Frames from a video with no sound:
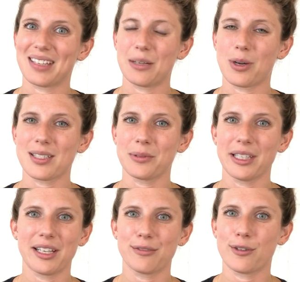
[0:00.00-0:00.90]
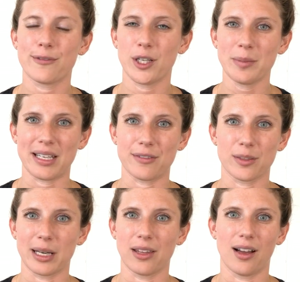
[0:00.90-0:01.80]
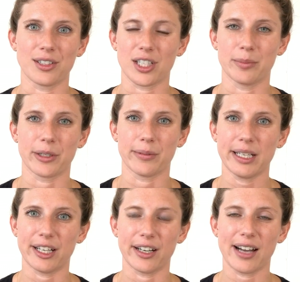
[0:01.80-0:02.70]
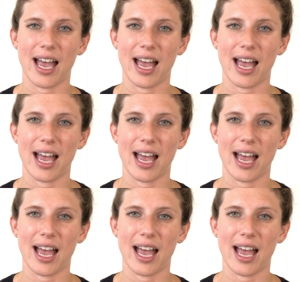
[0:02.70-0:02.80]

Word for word: it wasn't really going to fulfill me for my long term career.